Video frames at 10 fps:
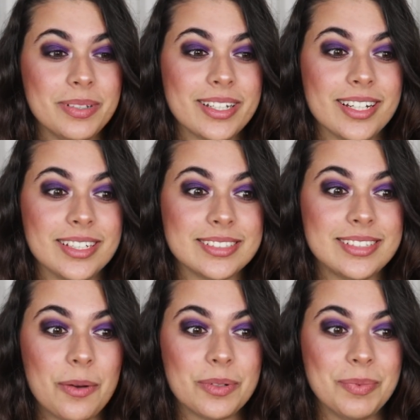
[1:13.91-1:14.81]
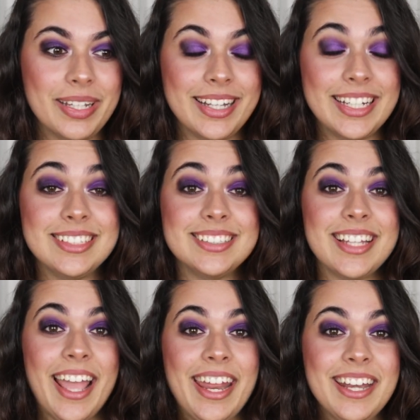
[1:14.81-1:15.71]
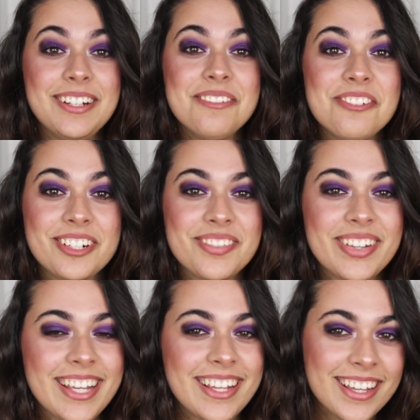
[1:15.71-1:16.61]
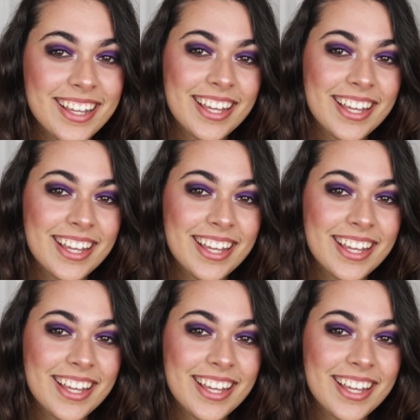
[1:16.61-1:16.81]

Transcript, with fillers: because that would be insane for me.